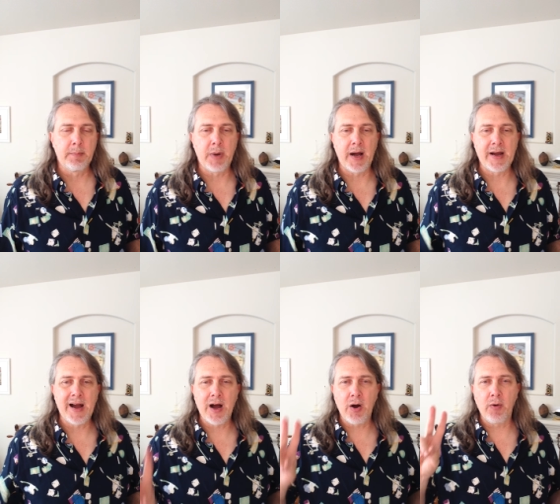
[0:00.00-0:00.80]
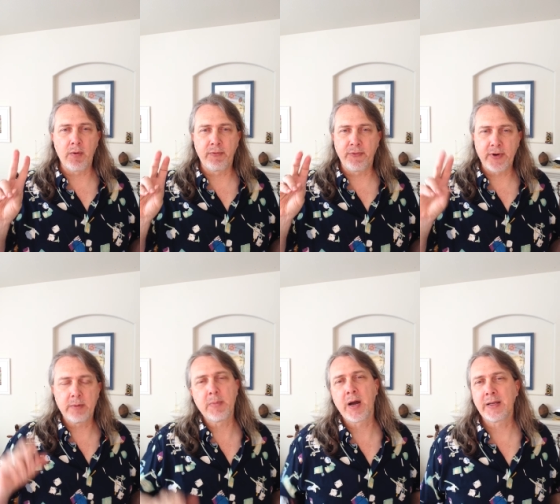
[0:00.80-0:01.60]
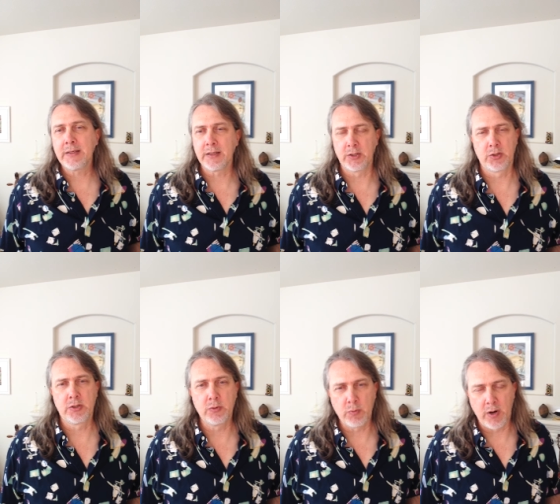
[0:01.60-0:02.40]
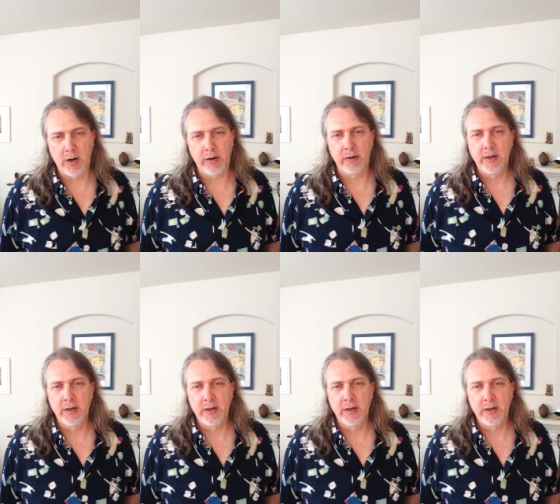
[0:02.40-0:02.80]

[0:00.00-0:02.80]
by how fair-minded you are.